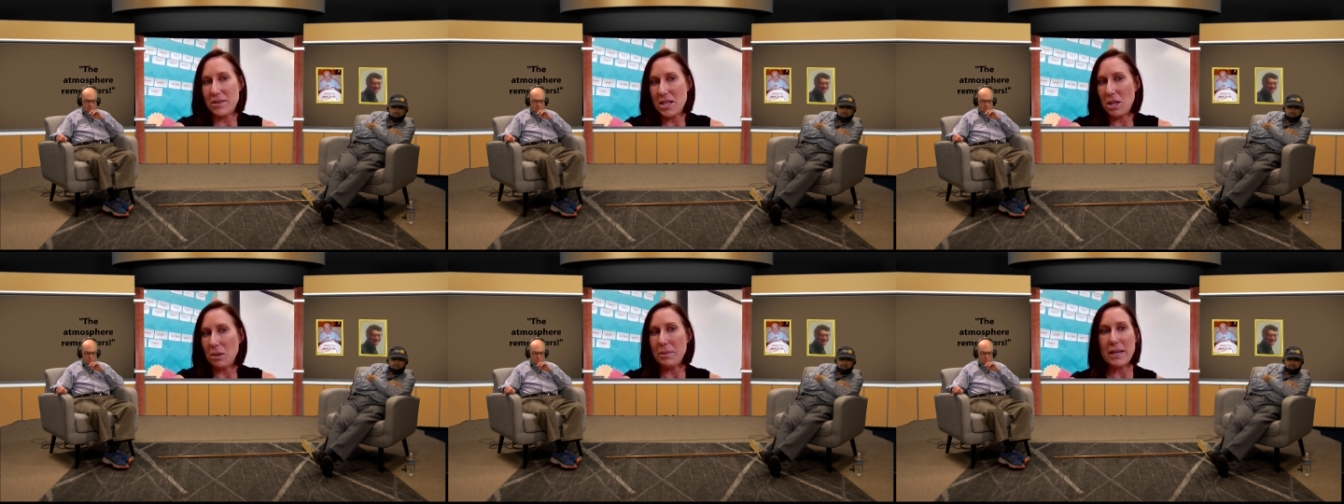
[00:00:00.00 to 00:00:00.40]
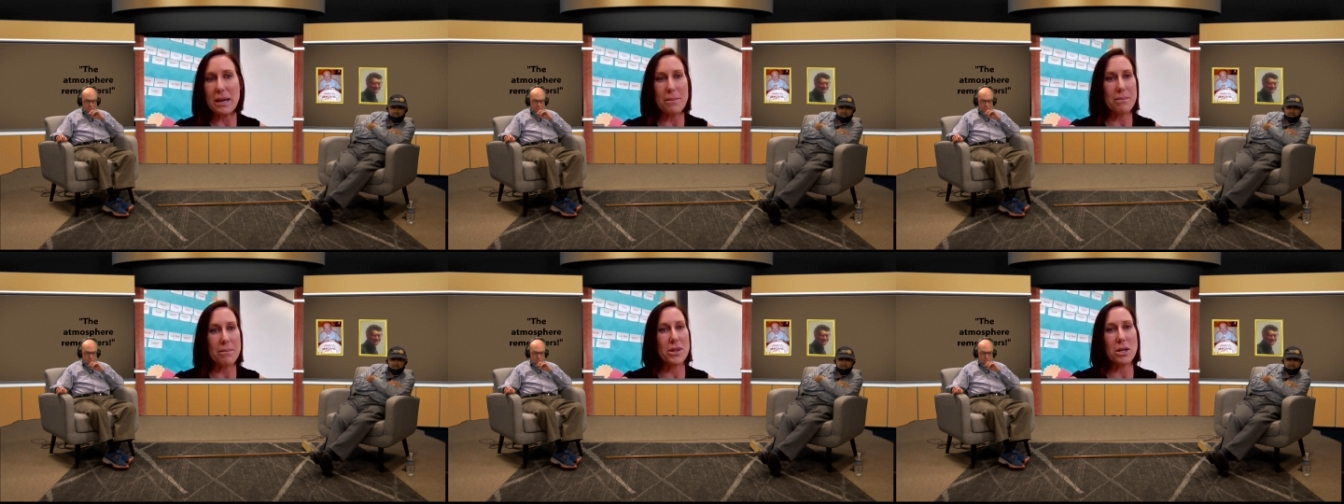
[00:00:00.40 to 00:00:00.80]
they'll
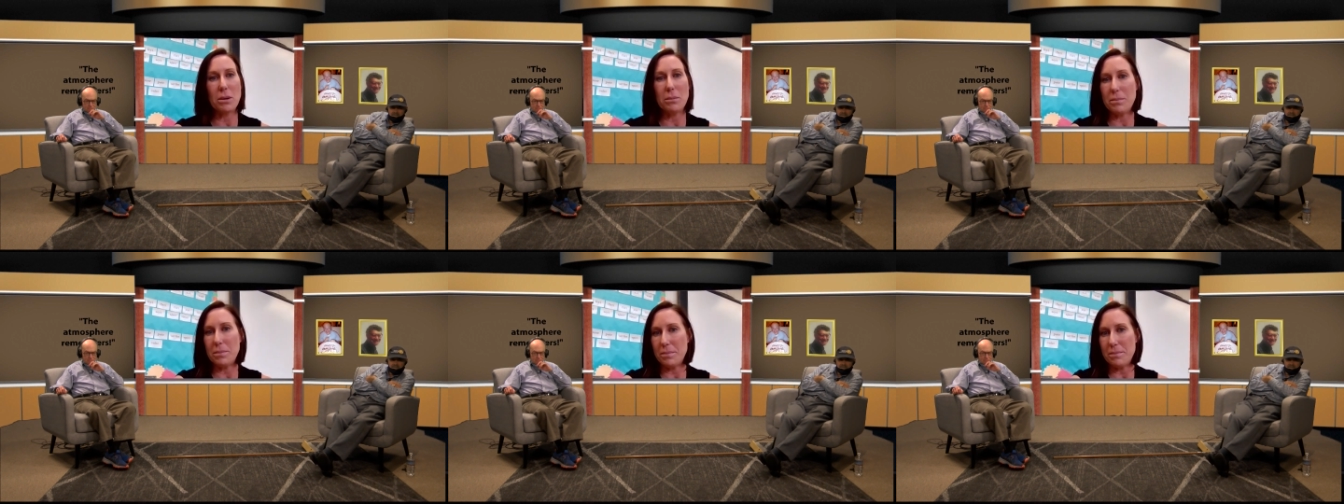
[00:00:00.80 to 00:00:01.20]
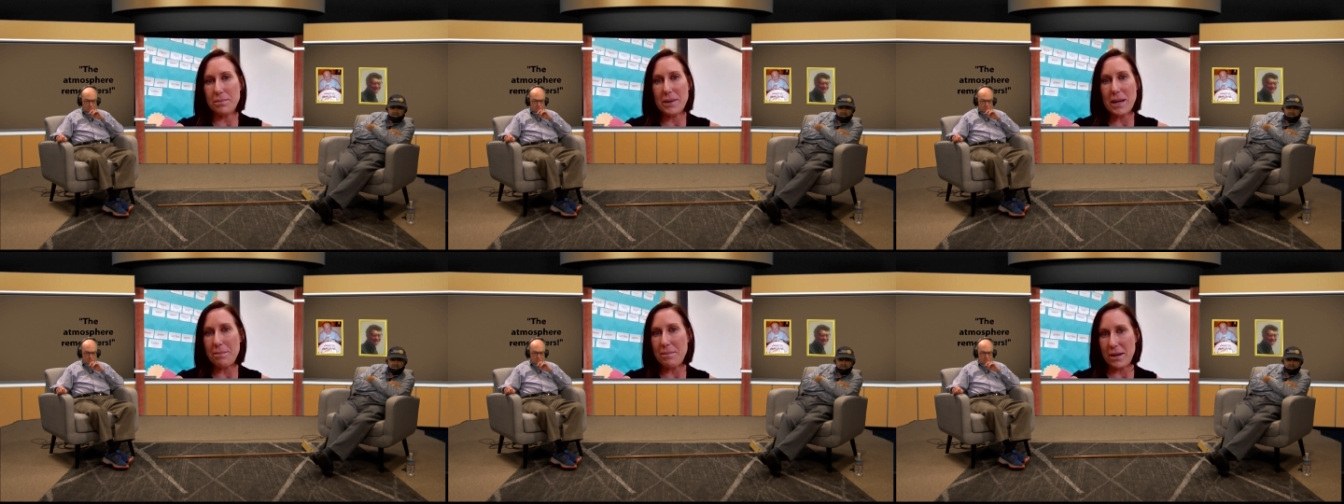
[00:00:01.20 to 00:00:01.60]
become they'll
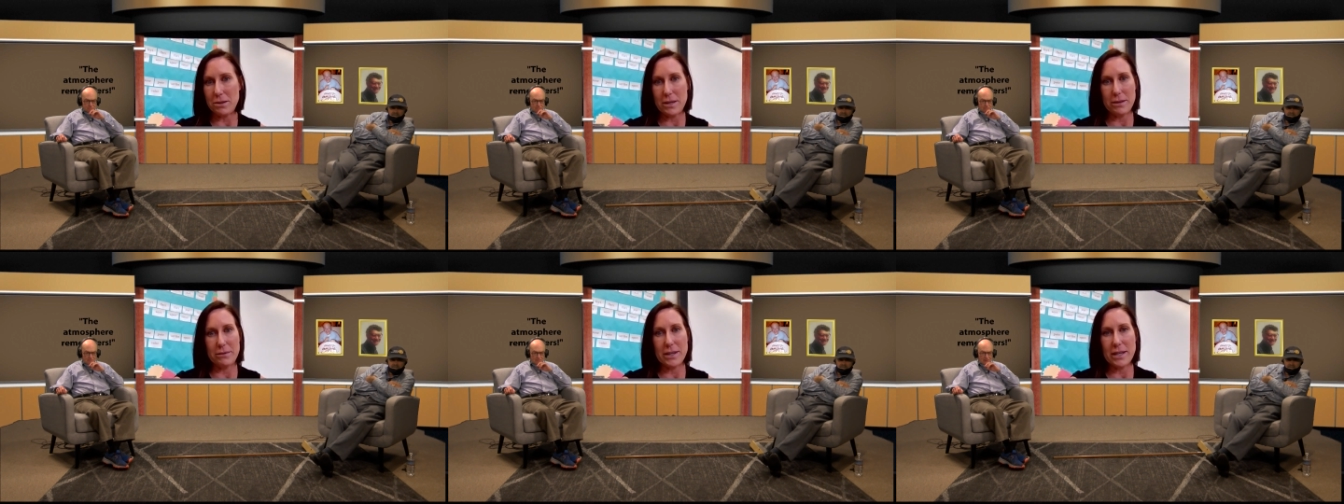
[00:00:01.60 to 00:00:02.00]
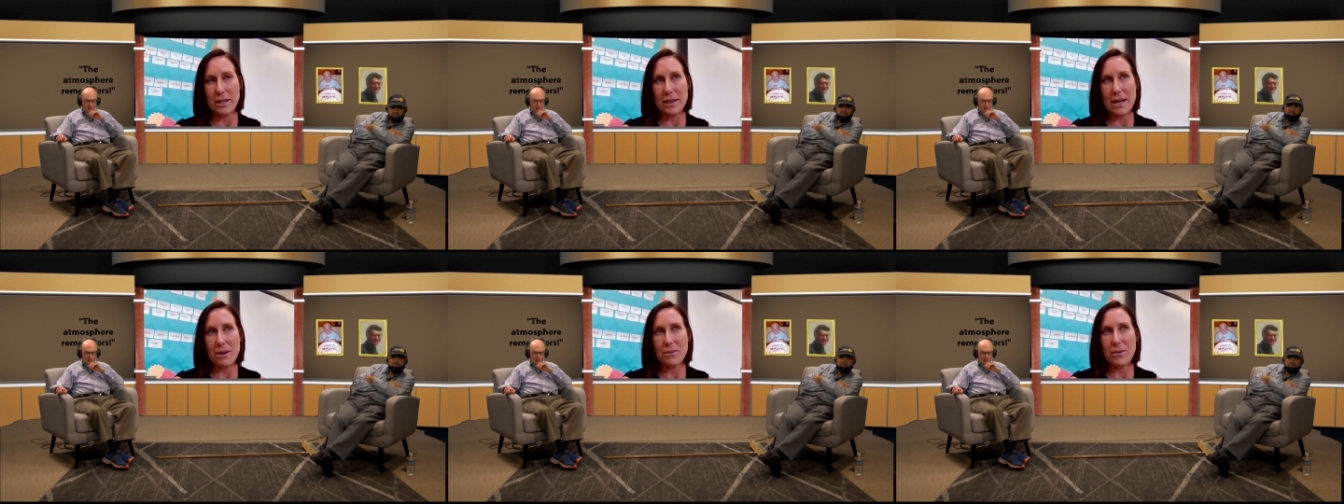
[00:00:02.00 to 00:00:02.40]
get better at
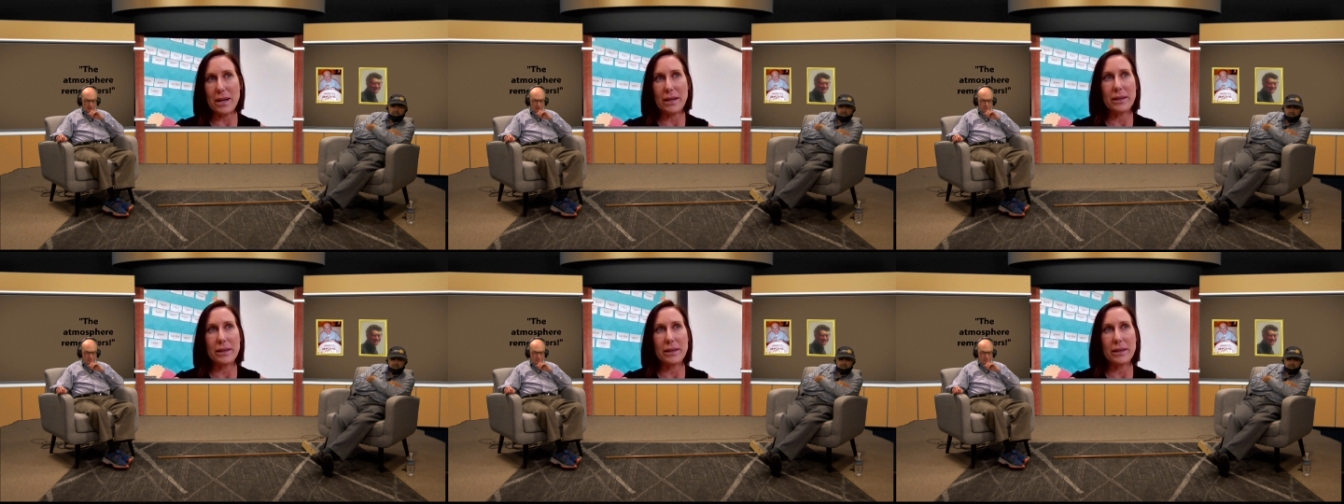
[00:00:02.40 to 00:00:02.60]
reading that way.